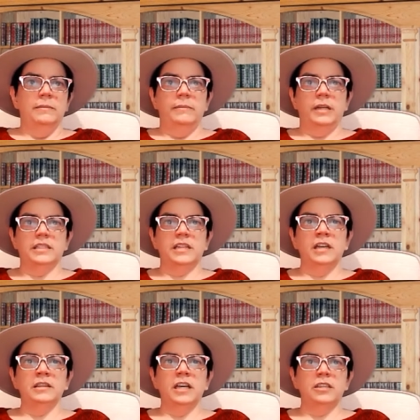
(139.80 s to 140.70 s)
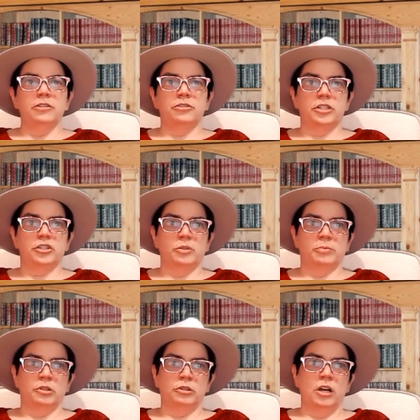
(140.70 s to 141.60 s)
Because unlike the traditional
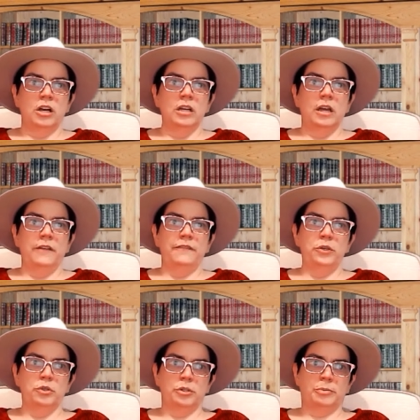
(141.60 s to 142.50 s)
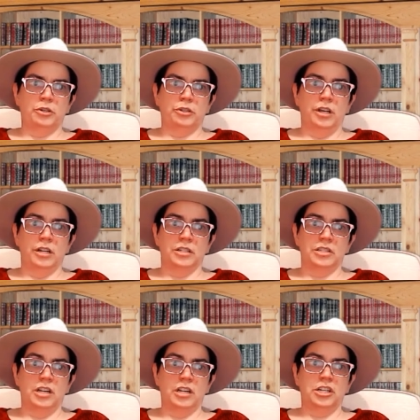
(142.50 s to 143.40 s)
prologue, a future prologue does
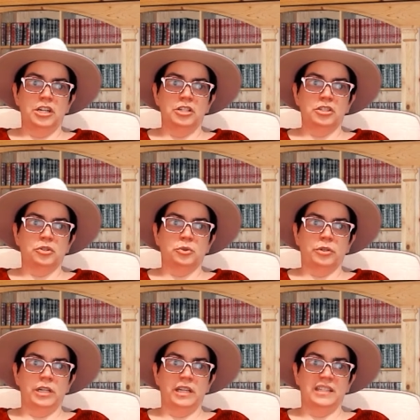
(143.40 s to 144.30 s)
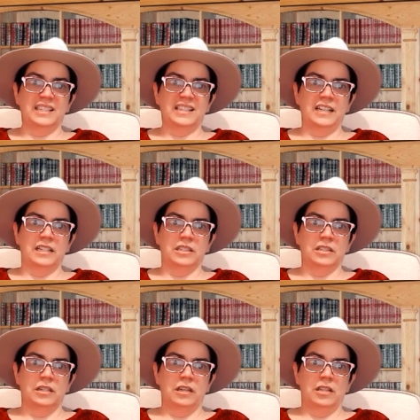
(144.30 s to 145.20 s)
not change the story in the
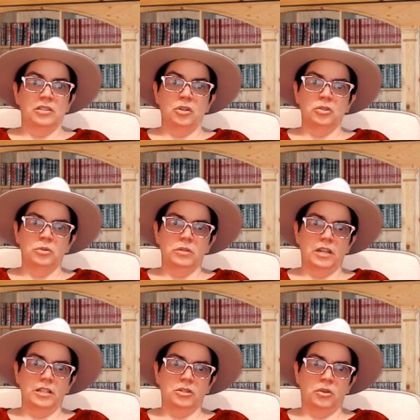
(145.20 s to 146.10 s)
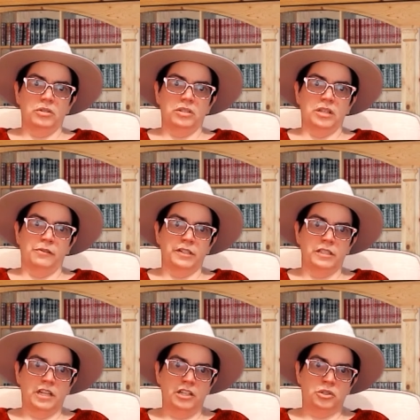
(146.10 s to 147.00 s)
slightest. It's also not its own
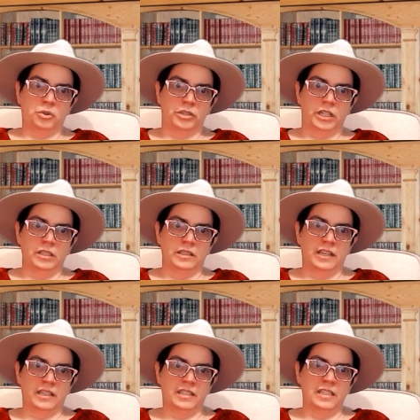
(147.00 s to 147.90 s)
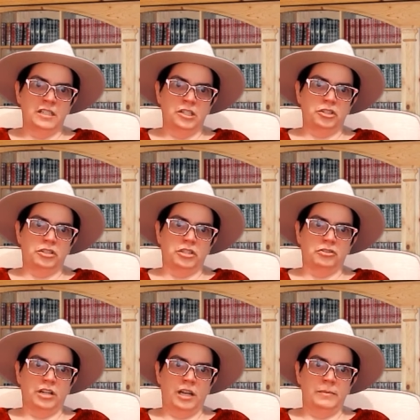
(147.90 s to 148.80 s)
self-contained story. That scene I just
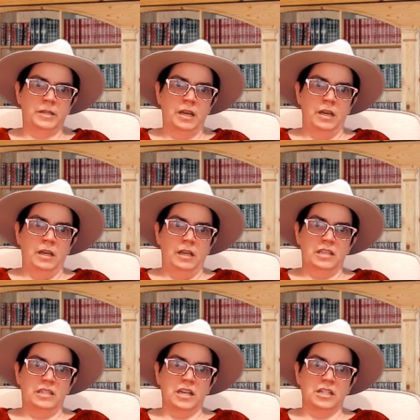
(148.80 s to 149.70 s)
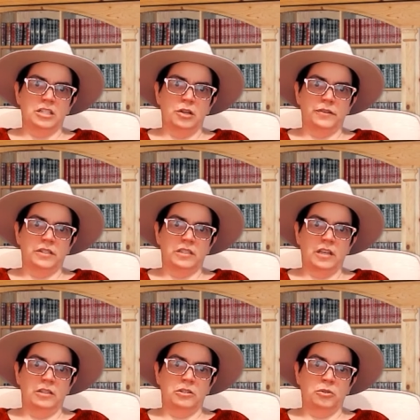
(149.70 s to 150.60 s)
described is not a
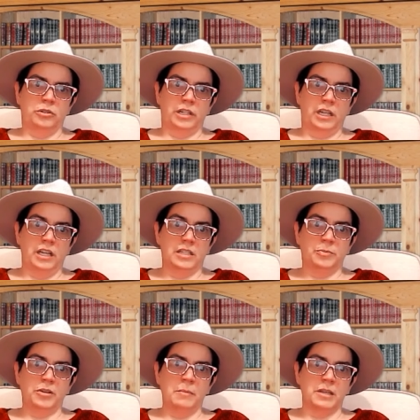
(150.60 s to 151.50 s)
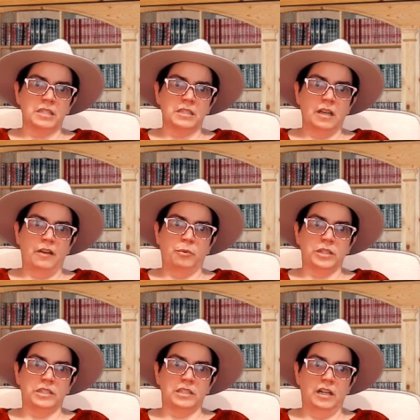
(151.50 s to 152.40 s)
self-contained story. It's a promise of
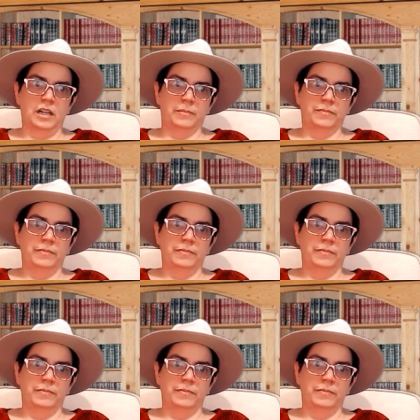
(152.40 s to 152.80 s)
what's to come.